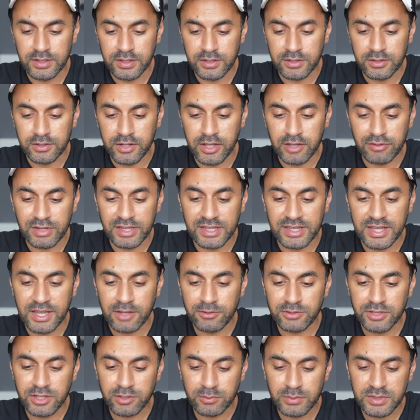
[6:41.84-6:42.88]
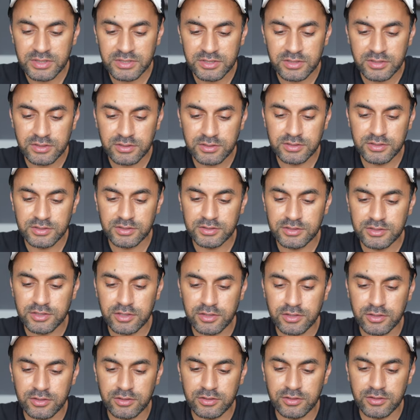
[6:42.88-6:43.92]
you have a countdown meter
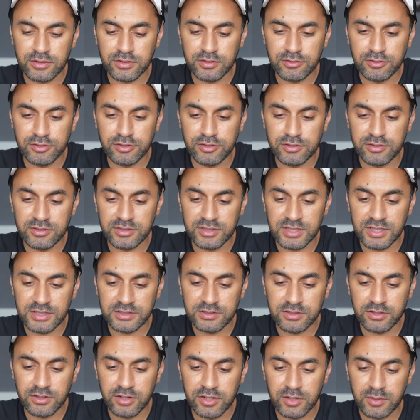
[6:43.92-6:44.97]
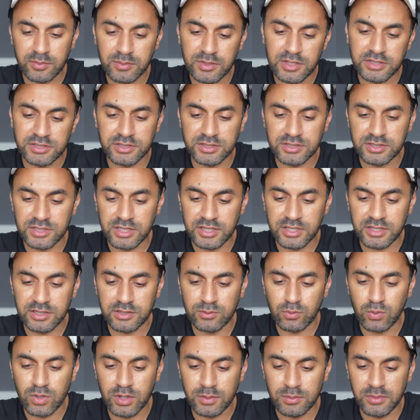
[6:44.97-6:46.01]
so if you do set time let's just say
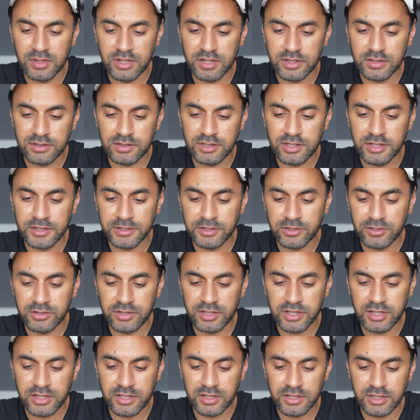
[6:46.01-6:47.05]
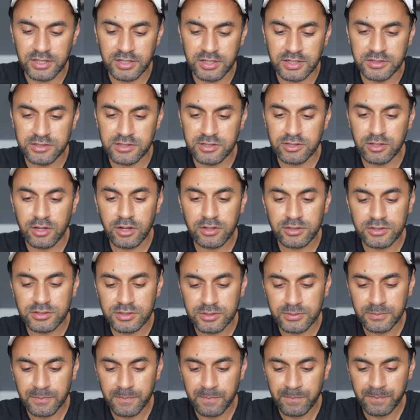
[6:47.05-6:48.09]
one minute click ok and then start
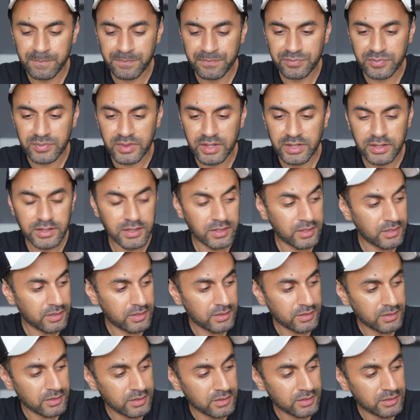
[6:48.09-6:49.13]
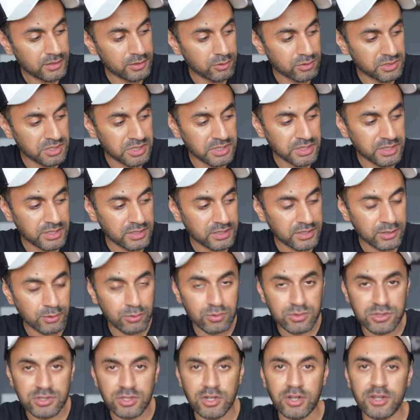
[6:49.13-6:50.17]
you'll see it
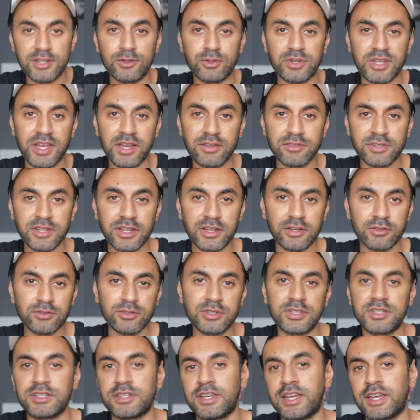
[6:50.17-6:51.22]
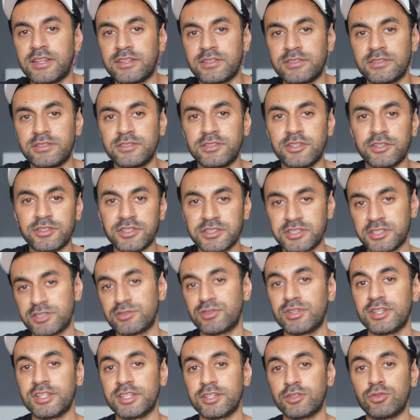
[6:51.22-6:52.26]
will start a little countdown and you know this is
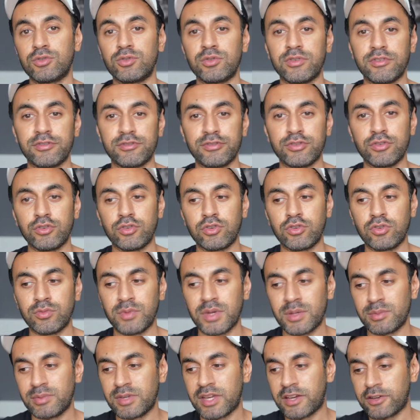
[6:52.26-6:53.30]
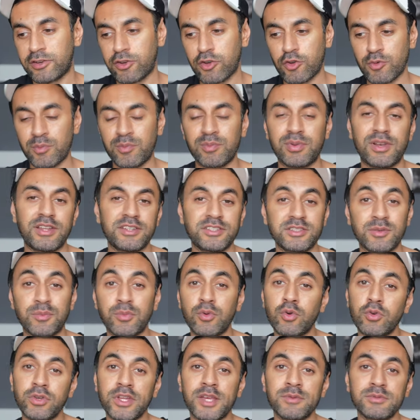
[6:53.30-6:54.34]
really cool if you're maybe at home playing some
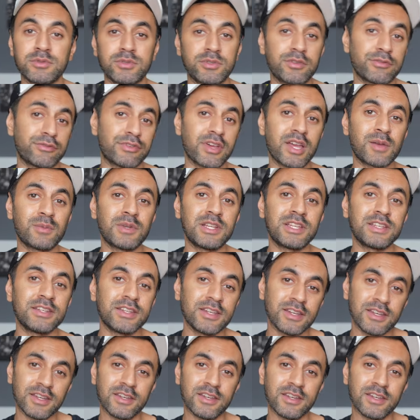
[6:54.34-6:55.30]
board games with your family